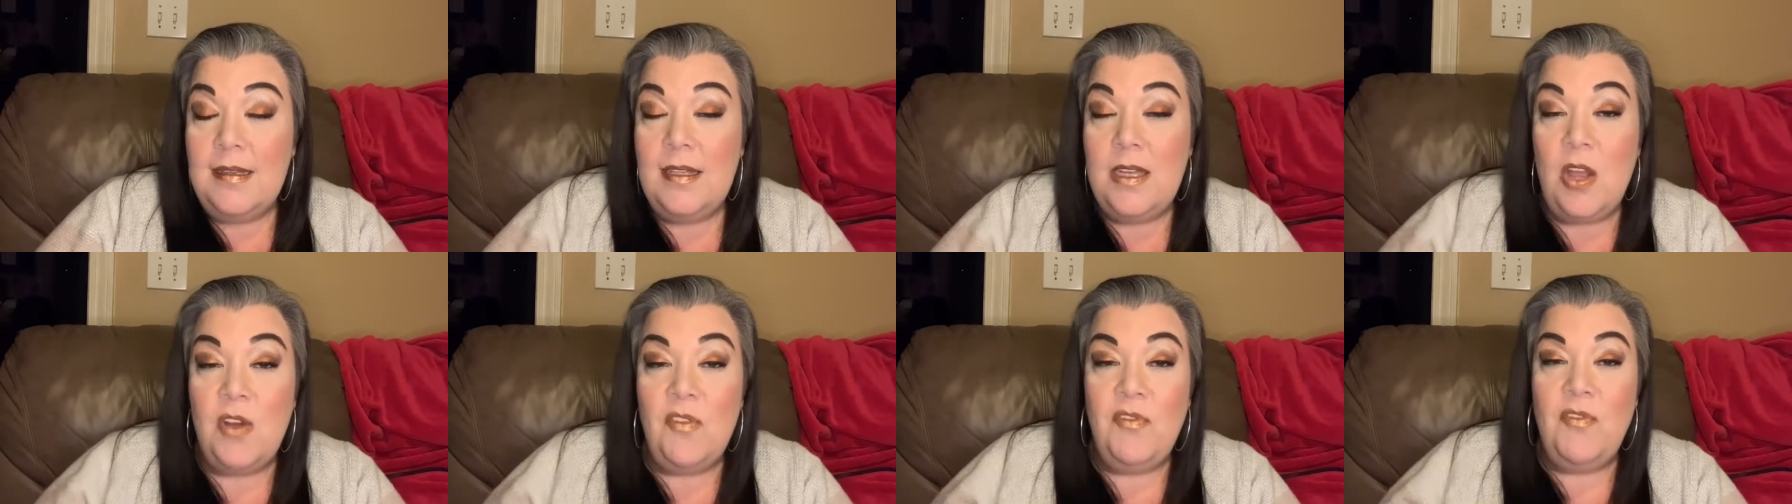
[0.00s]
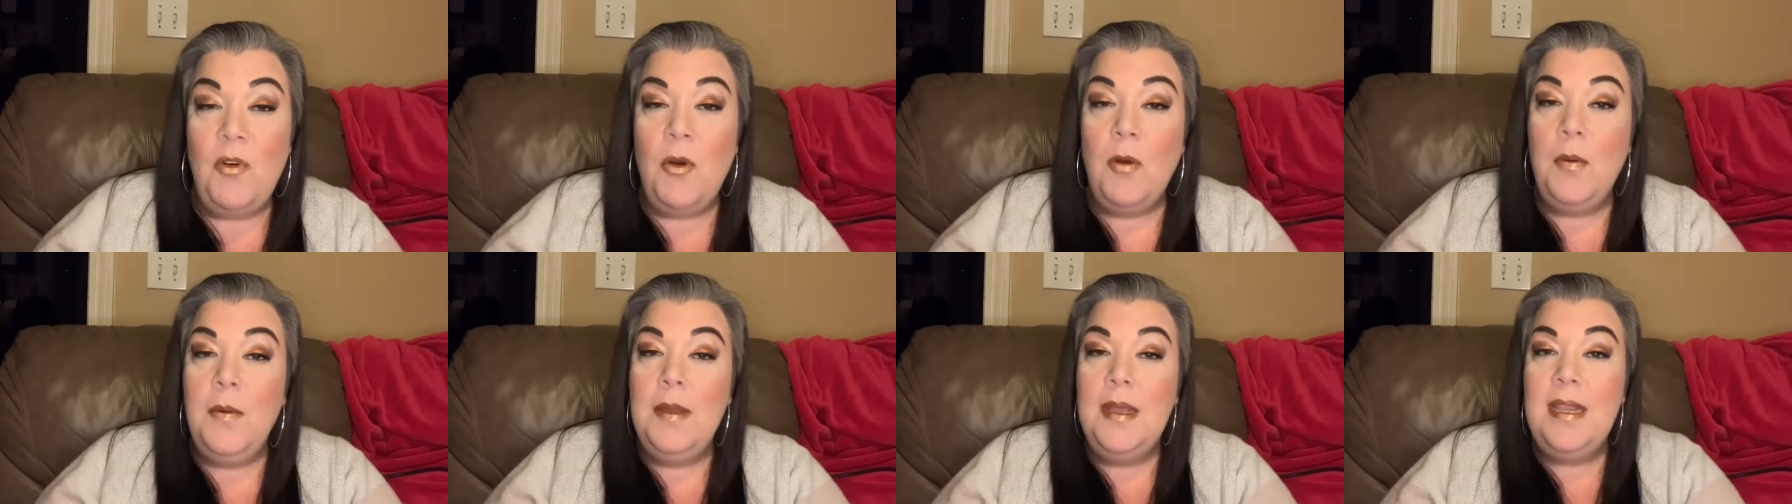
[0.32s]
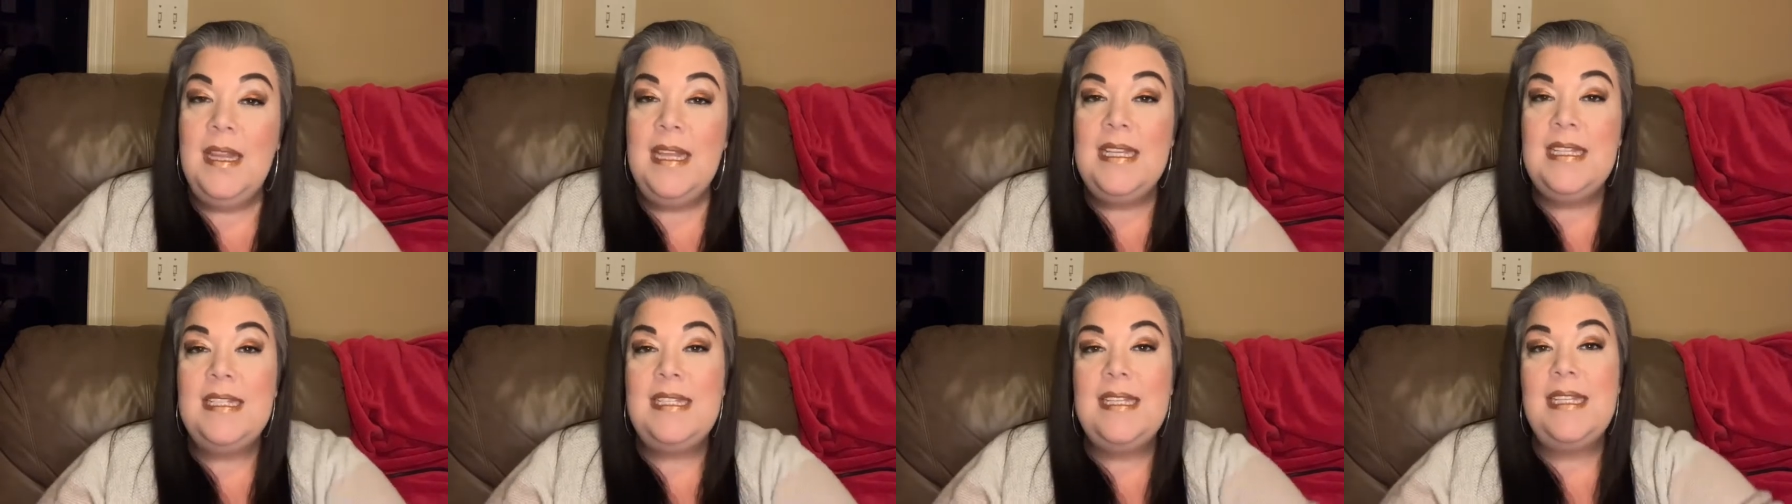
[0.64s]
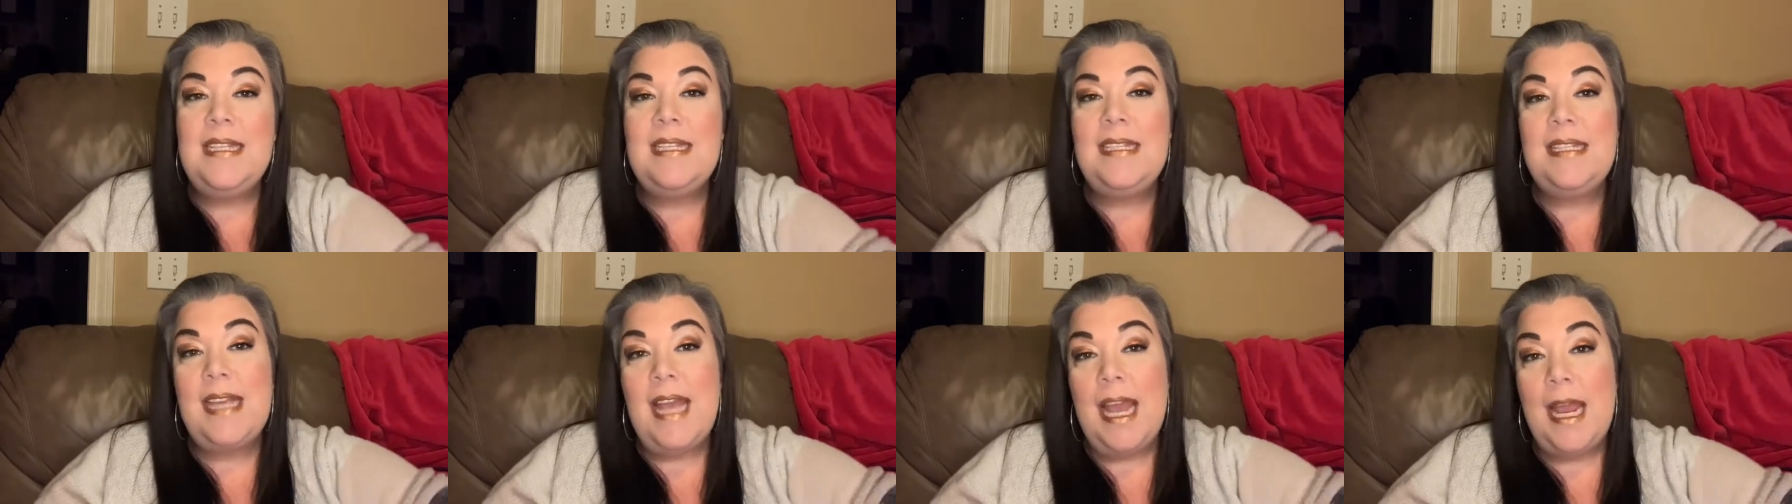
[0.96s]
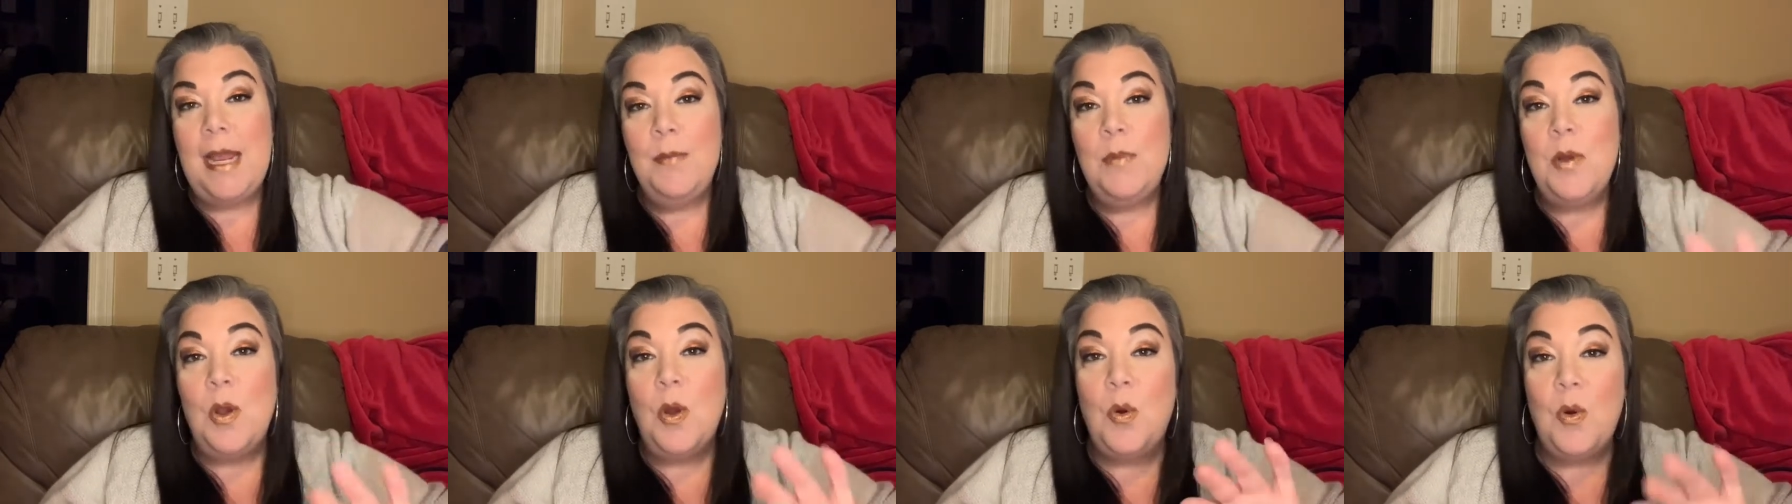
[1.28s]
No formula is the
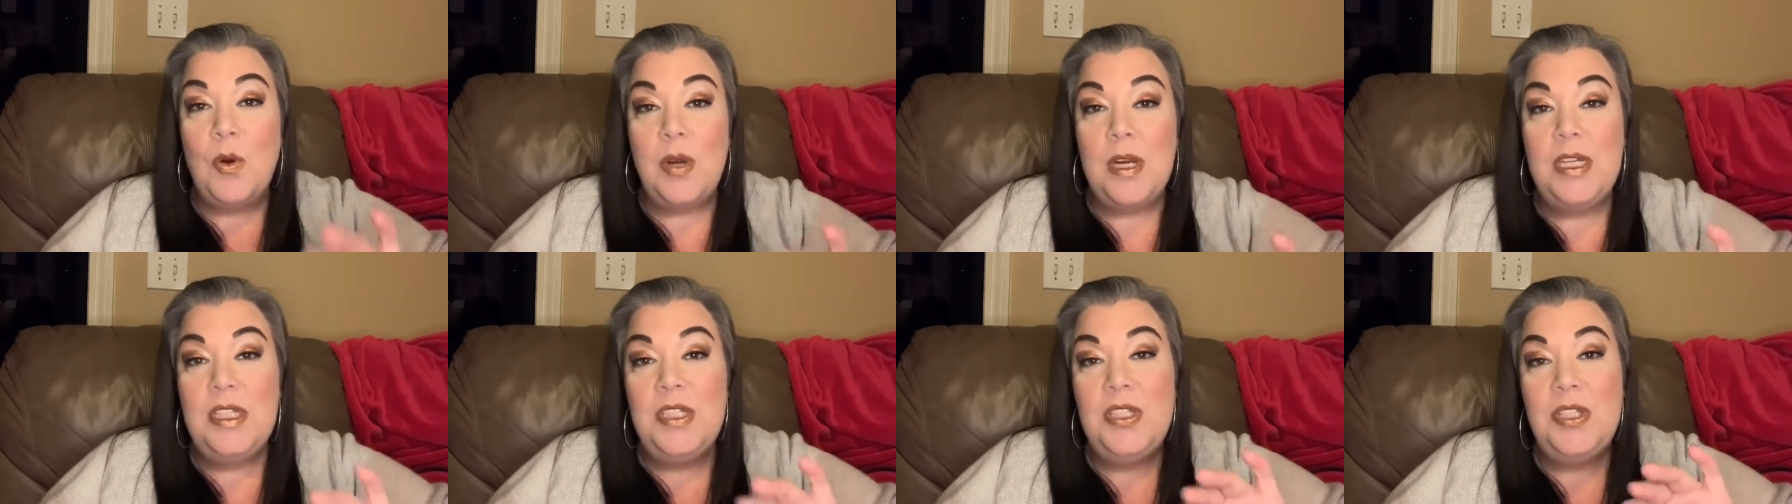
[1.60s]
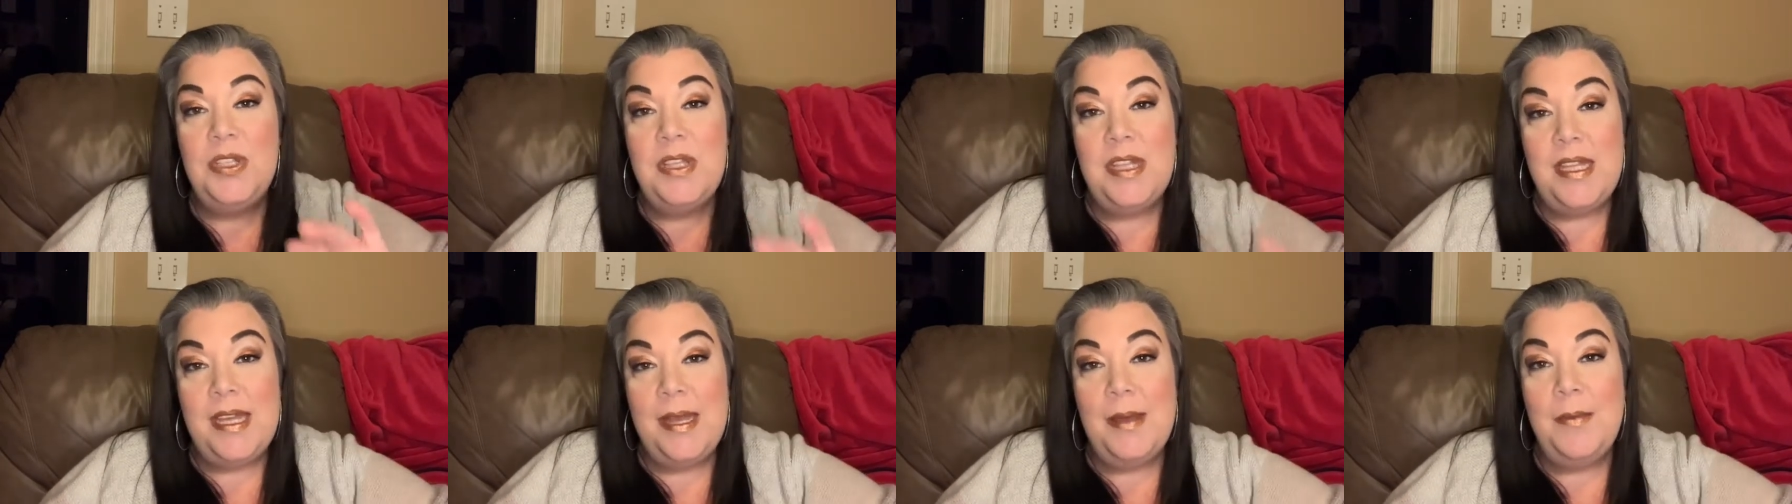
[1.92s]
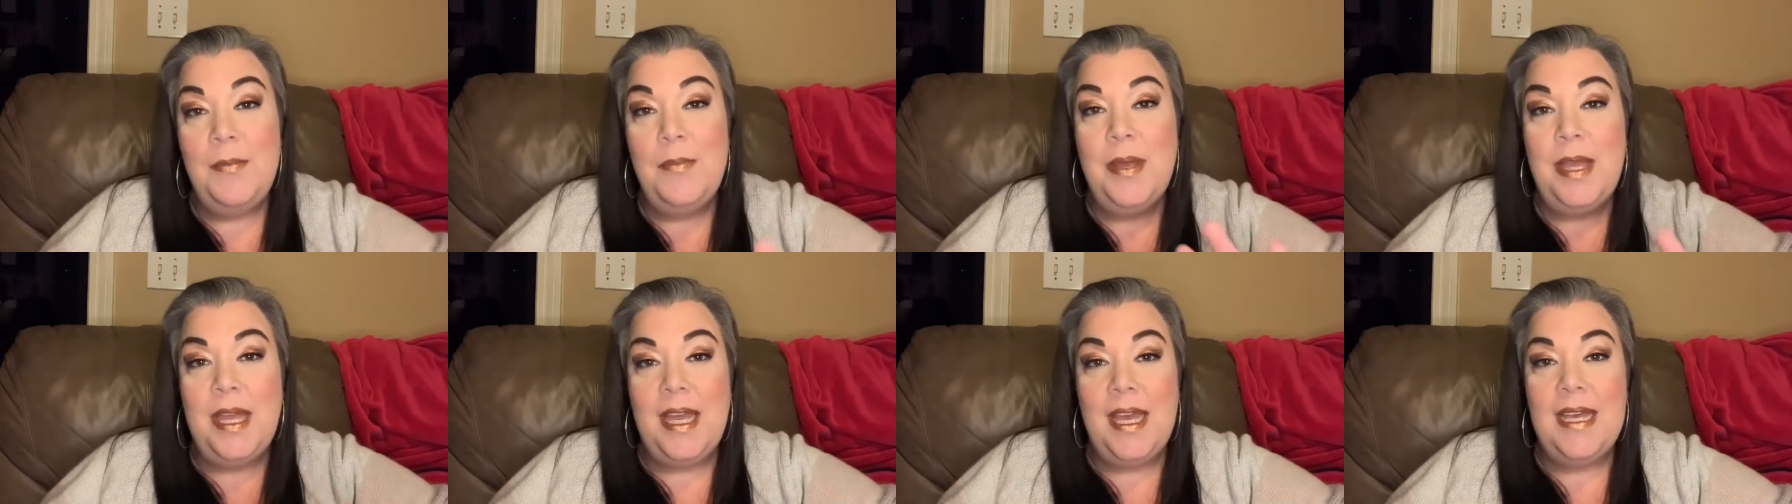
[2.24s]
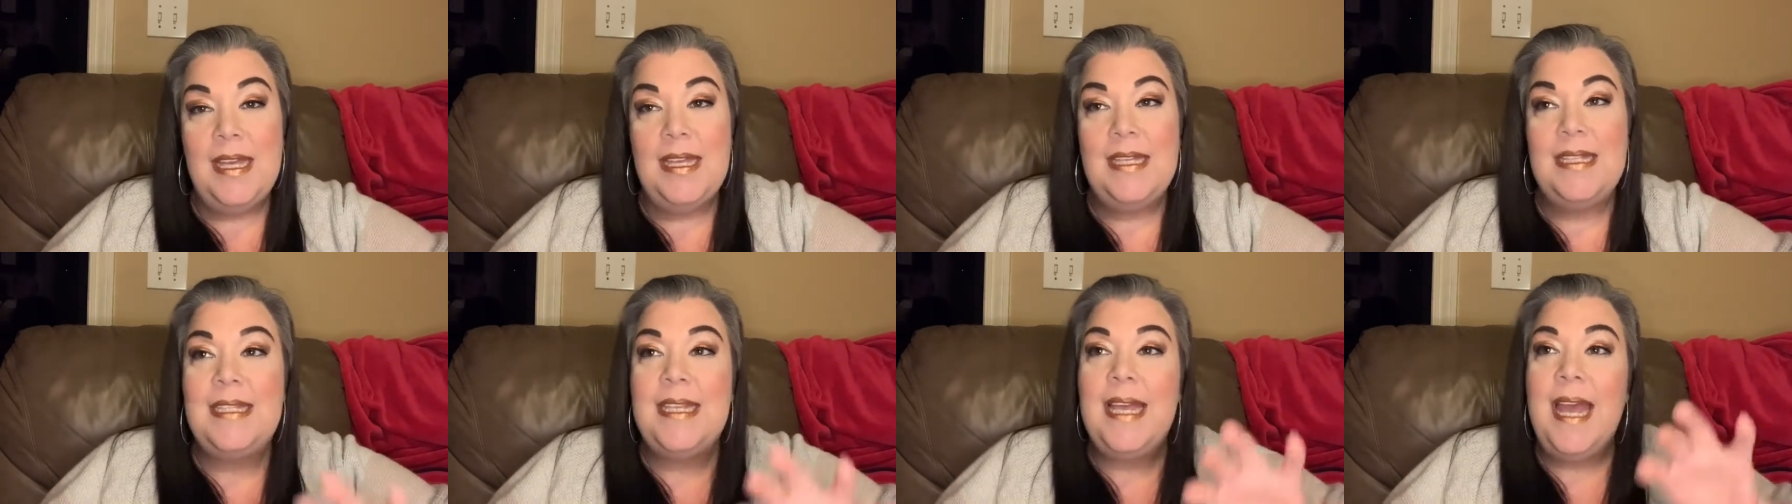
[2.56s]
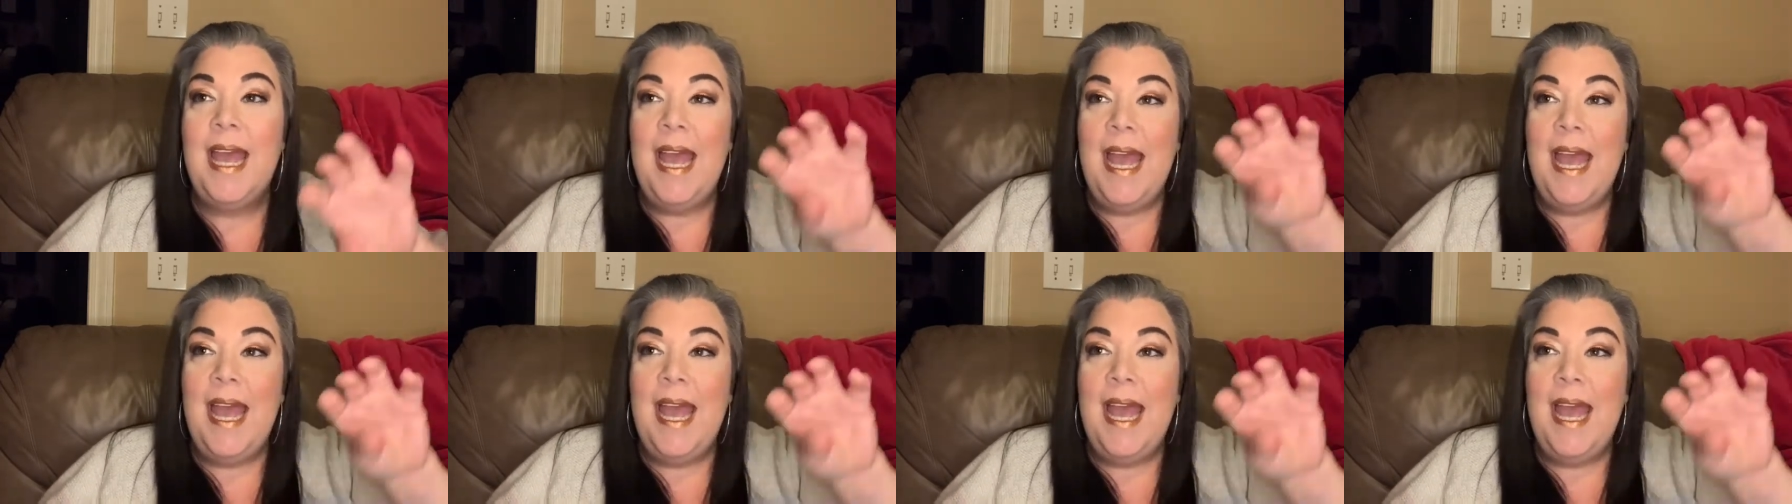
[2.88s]
same according to them because